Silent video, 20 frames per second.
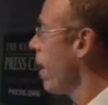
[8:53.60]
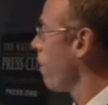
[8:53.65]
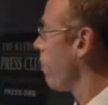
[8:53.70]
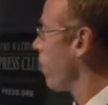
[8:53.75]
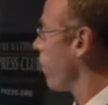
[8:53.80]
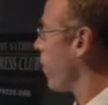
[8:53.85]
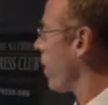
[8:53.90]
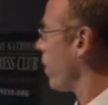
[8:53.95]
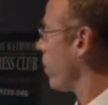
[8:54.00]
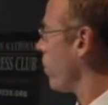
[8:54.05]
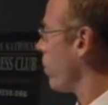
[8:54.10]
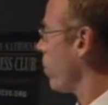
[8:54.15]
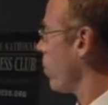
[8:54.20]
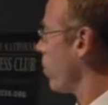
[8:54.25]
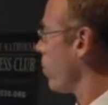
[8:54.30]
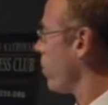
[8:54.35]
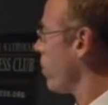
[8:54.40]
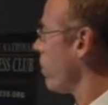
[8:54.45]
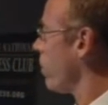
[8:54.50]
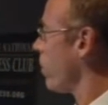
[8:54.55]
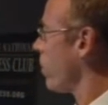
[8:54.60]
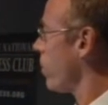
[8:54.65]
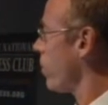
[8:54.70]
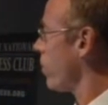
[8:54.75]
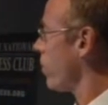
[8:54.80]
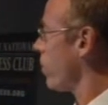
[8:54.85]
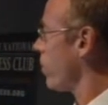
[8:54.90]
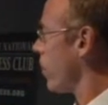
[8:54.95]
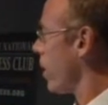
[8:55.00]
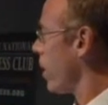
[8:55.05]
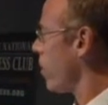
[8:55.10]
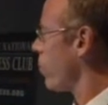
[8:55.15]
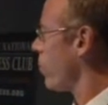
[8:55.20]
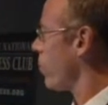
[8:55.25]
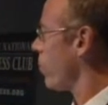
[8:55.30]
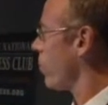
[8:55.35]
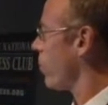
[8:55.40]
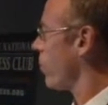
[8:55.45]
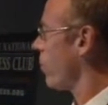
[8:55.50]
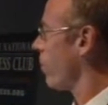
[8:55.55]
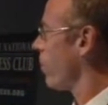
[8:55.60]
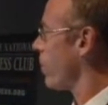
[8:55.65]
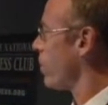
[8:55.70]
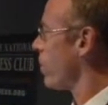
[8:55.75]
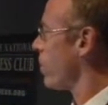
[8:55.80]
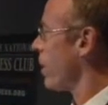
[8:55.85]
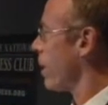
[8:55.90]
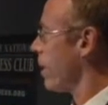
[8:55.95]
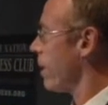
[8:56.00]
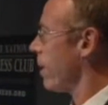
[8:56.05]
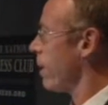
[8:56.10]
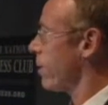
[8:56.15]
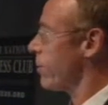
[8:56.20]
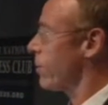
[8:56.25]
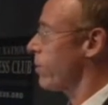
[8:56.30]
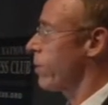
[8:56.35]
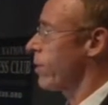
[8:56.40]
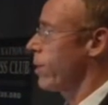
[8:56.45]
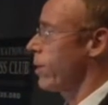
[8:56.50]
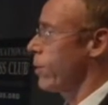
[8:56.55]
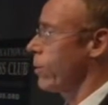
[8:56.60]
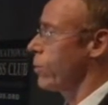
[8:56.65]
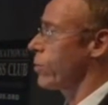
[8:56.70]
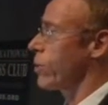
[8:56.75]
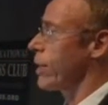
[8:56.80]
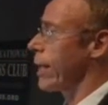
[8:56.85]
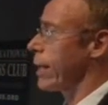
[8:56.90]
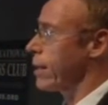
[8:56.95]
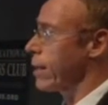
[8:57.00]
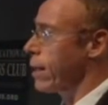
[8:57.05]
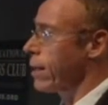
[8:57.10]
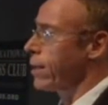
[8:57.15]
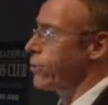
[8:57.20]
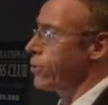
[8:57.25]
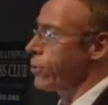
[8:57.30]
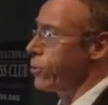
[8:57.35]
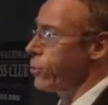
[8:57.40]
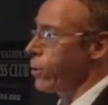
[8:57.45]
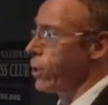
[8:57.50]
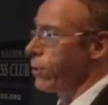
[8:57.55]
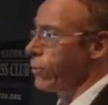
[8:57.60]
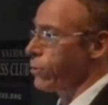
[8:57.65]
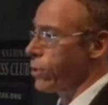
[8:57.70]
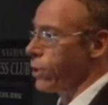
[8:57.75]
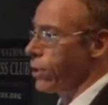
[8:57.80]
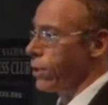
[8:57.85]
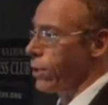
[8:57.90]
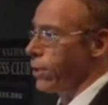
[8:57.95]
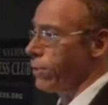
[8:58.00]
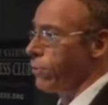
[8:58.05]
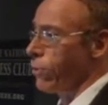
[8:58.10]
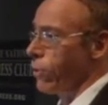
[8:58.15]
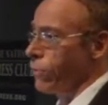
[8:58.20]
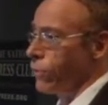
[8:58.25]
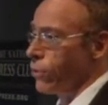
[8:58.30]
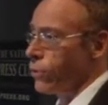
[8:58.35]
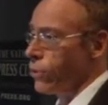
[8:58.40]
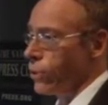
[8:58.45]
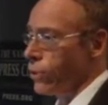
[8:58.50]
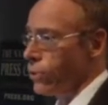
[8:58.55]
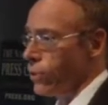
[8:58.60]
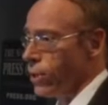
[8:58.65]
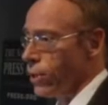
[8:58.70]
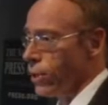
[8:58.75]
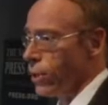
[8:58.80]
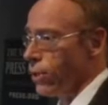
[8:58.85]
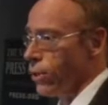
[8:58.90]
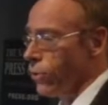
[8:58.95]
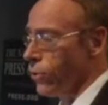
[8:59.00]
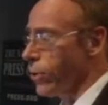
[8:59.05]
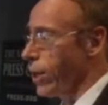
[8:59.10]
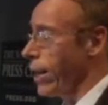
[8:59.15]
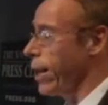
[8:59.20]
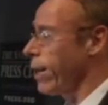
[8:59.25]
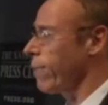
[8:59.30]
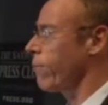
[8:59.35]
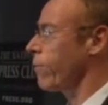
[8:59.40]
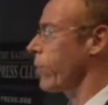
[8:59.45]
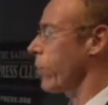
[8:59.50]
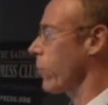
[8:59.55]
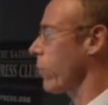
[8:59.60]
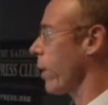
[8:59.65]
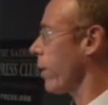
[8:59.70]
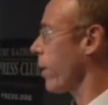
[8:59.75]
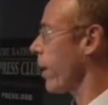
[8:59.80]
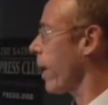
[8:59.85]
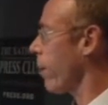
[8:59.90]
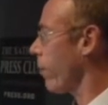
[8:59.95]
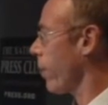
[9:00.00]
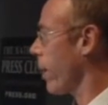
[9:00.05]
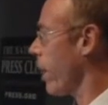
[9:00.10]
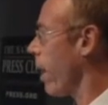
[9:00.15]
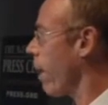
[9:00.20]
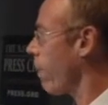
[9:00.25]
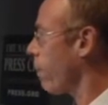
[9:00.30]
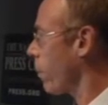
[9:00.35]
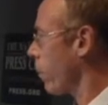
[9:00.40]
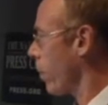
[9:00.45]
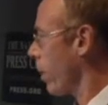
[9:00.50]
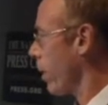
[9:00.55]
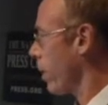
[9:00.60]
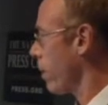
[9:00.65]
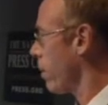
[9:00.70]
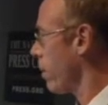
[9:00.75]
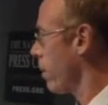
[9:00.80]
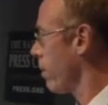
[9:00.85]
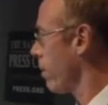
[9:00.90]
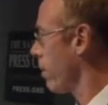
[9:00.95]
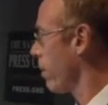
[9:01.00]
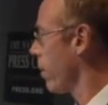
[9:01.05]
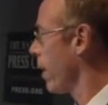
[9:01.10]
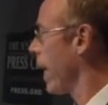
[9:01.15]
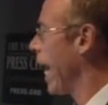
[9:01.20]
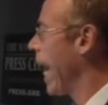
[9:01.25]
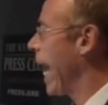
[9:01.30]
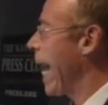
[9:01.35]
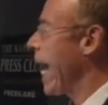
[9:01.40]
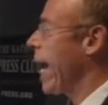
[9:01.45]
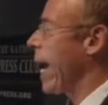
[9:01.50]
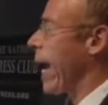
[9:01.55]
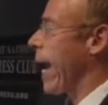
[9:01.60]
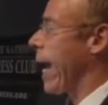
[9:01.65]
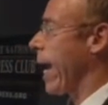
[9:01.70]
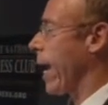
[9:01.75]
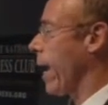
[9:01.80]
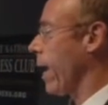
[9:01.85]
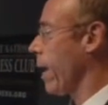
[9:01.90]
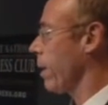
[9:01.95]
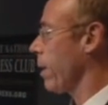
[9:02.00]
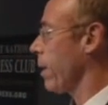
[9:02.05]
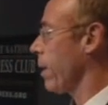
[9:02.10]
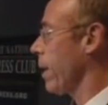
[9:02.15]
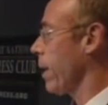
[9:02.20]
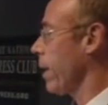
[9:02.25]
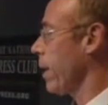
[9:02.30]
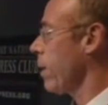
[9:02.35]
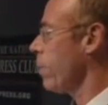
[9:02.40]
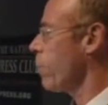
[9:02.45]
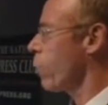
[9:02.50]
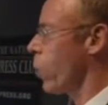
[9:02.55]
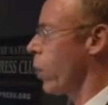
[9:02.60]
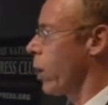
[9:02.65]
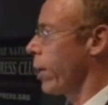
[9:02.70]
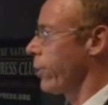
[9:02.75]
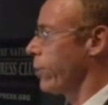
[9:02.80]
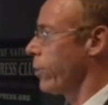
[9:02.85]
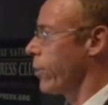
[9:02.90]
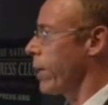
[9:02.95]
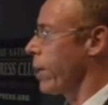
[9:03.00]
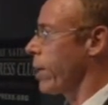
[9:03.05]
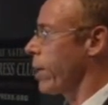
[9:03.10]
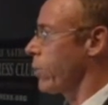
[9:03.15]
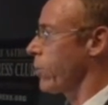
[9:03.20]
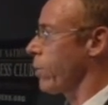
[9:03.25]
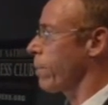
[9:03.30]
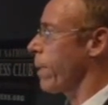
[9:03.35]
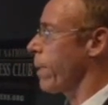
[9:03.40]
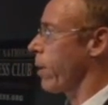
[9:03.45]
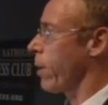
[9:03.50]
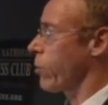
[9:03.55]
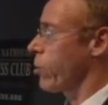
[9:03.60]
but that there are civilizations visiting us whose technologies we have studied for over 60 years and have figured out how they operate. And anyone who cares about